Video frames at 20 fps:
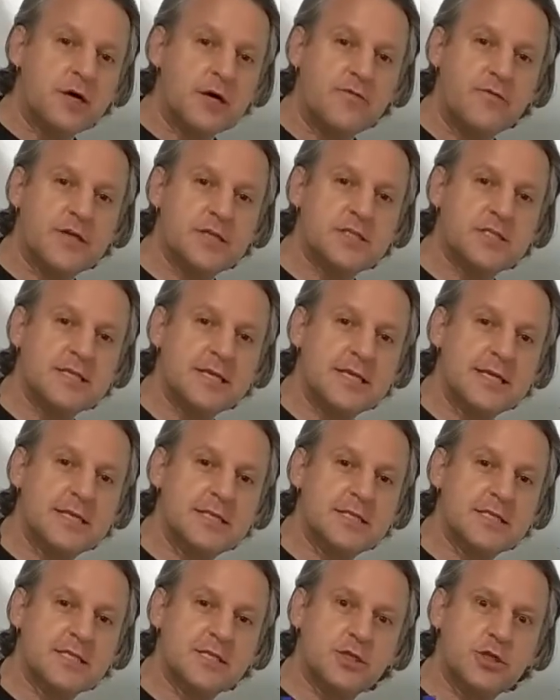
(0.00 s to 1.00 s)
of the
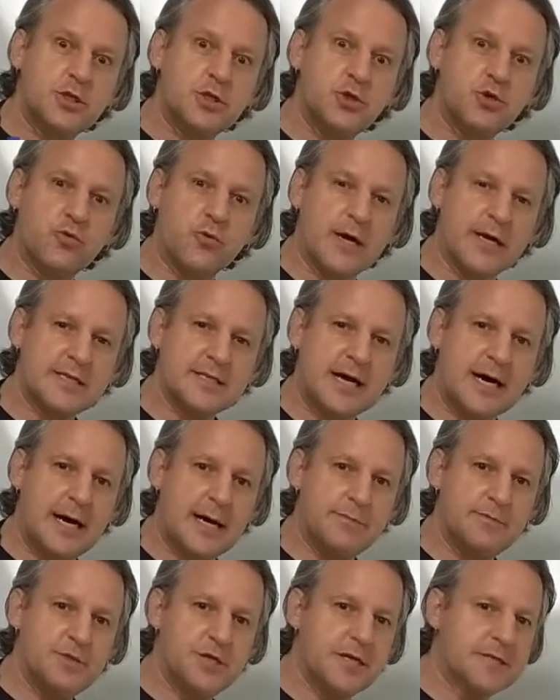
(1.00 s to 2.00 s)
sentence is the direct
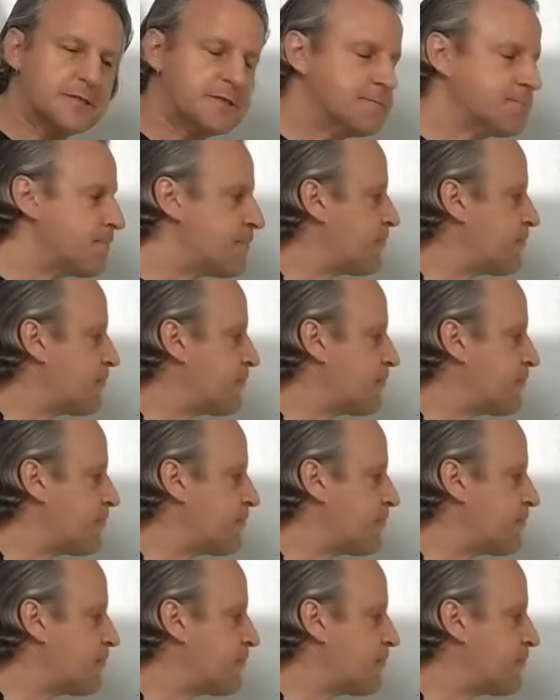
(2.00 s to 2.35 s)
object.